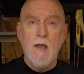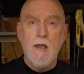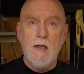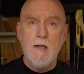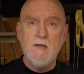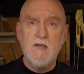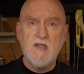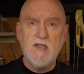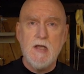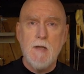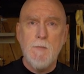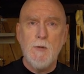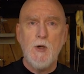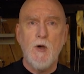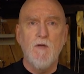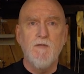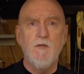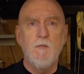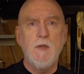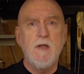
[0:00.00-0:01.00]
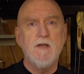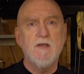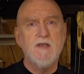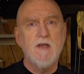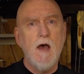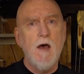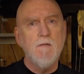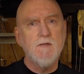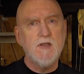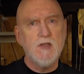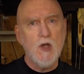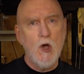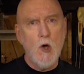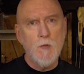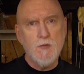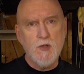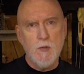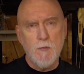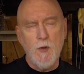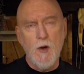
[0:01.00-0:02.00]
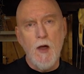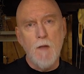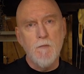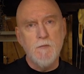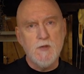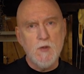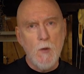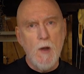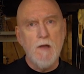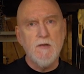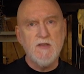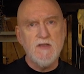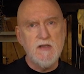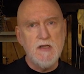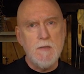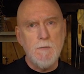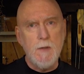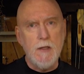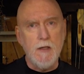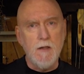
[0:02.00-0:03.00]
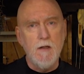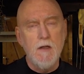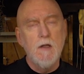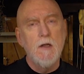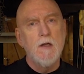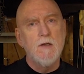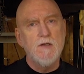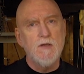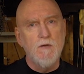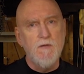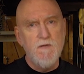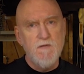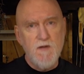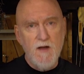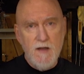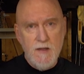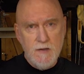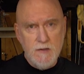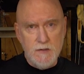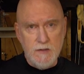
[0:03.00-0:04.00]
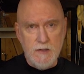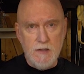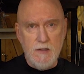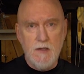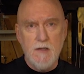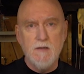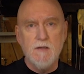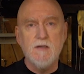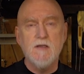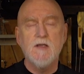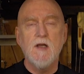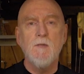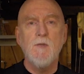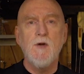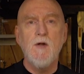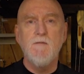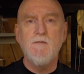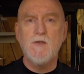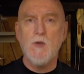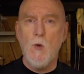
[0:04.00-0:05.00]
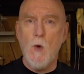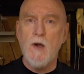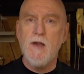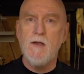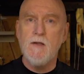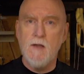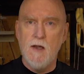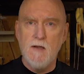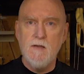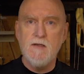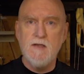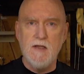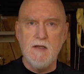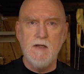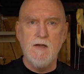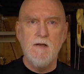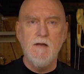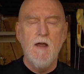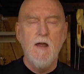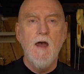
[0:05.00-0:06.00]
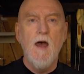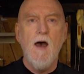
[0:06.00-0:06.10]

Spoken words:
It is typical for me to solve sculpture problems while sleeping, so finally, in the summer of 2019,